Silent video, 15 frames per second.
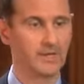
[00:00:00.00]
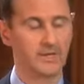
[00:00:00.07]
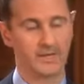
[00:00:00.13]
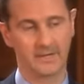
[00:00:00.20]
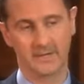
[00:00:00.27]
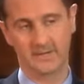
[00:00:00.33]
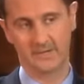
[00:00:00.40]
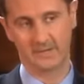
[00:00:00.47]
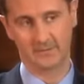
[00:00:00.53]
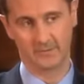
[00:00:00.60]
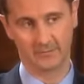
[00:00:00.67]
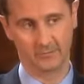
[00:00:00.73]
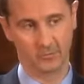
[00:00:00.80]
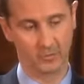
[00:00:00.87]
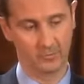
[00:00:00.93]
in
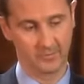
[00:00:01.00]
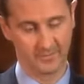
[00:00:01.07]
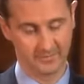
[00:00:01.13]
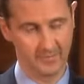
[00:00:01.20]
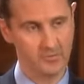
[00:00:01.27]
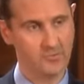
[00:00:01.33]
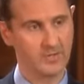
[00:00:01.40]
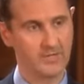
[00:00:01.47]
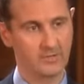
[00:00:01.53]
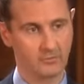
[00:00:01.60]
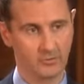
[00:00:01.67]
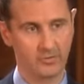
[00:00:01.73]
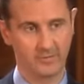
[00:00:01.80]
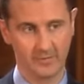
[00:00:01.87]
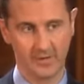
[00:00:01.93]
reform, especially
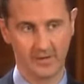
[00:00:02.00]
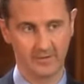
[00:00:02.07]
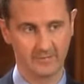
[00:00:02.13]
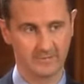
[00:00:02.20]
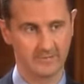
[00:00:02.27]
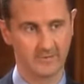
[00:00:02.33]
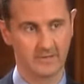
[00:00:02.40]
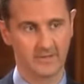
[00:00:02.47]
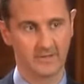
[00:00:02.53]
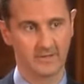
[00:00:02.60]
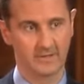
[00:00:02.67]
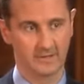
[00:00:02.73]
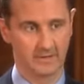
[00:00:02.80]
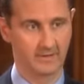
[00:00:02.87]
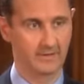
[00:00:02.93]
during the last
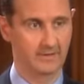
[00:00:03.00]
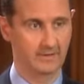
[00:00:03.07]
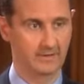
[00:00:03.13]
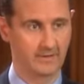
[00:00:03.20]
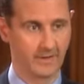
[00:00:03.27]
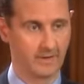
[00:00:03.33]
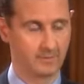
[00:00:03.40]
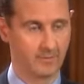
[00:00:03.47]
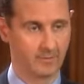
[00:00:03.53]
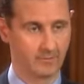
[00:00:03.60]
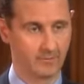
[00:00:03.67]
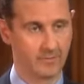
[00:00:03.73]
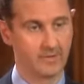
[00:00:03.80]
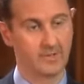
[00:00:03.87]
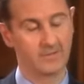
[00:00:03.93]
9 months.